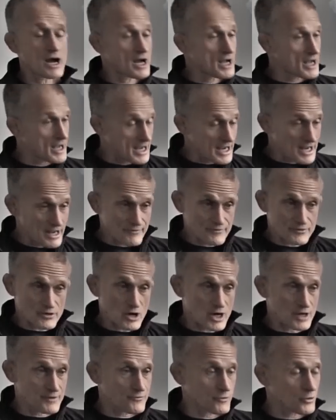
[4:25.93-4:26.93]
I, I, have
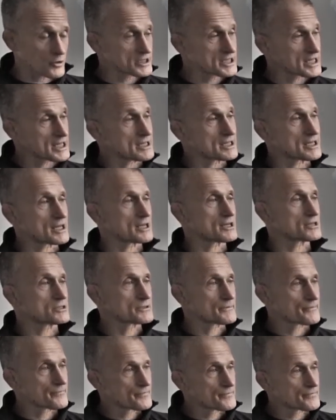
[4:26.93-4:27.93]
gone 14
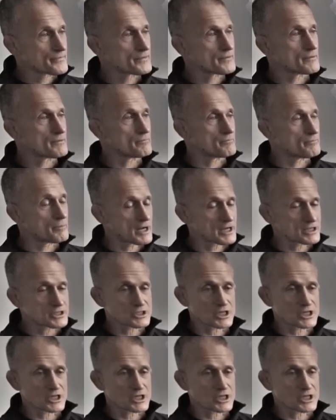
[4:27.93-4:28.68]
days. Wow. 14.